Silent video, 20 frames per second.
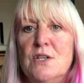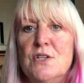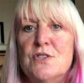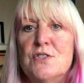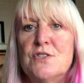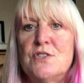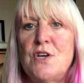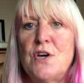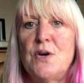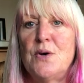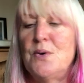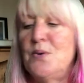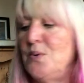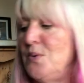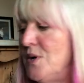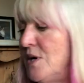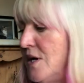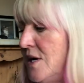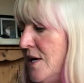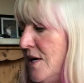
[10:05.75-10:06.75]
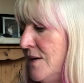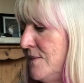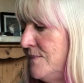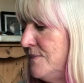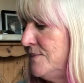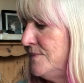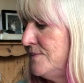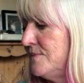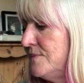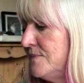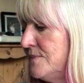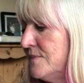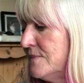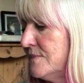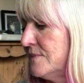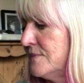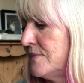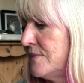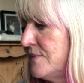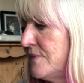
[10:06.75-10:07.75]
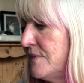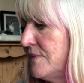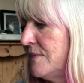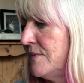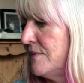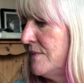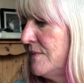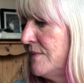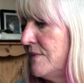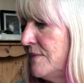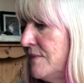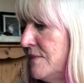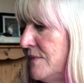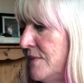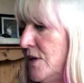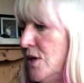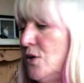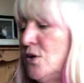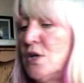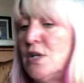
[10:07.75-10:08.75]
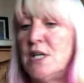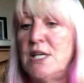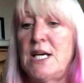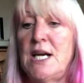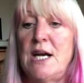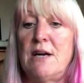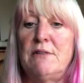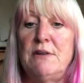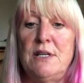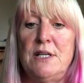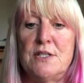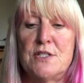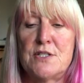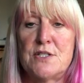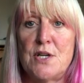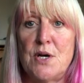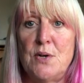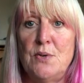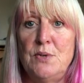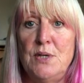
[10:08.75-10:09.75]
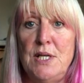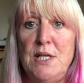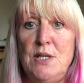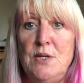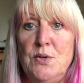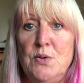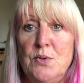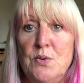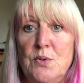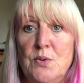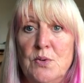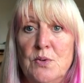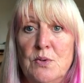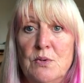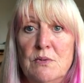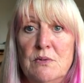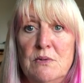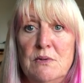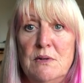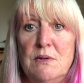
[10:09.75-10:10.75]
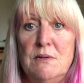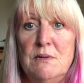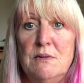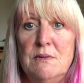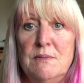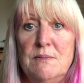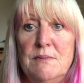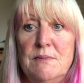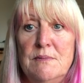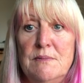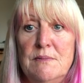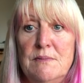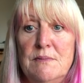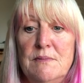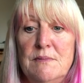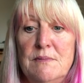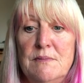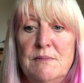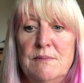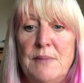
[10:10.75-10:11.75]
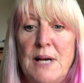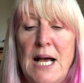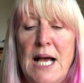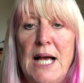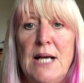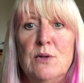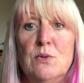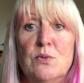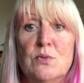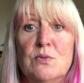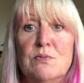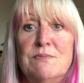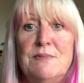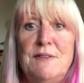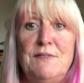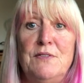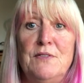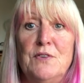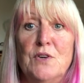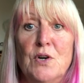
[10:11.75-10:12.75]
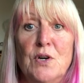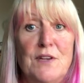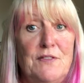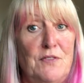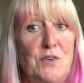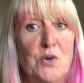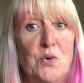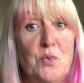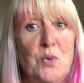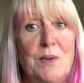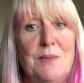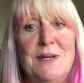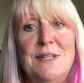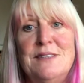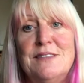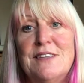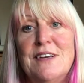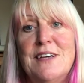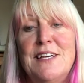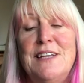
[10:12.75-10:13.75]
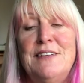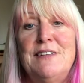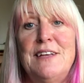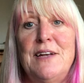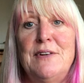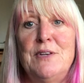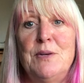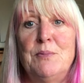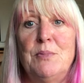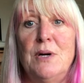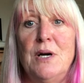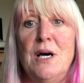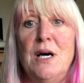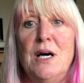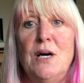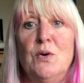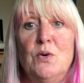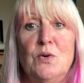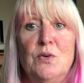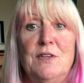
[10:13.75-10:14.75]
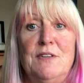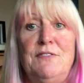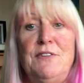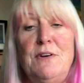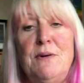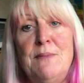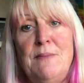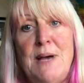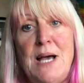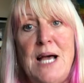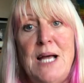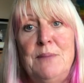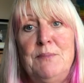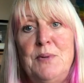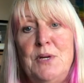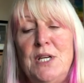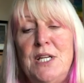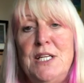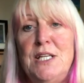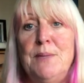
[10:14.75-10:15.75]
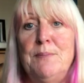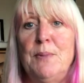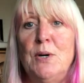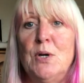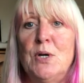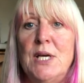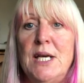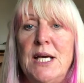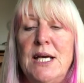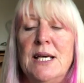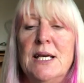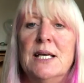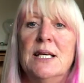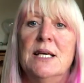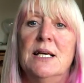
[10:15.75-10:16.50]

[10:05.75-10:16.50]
So um, you can carry a stone in your bag, or if you've got, if you're a woman, tuck it down your bra, or if you're a man, put it in your pocket.